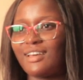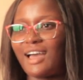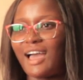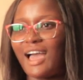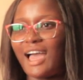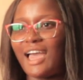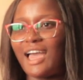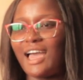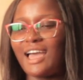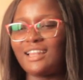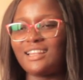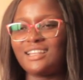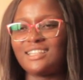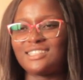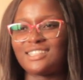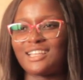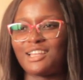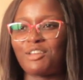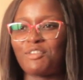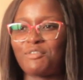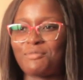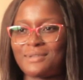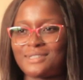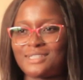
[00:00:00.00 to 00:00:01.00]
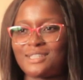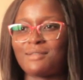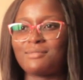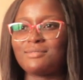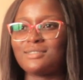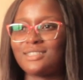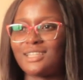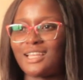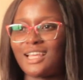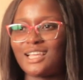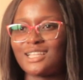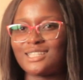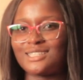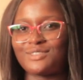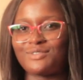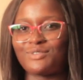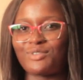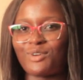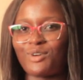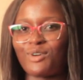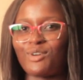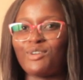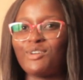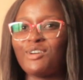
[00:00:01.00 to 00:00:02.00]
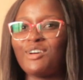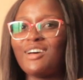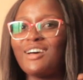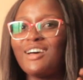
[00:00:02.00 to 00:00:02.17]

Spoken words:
I had this kind of perception that it's for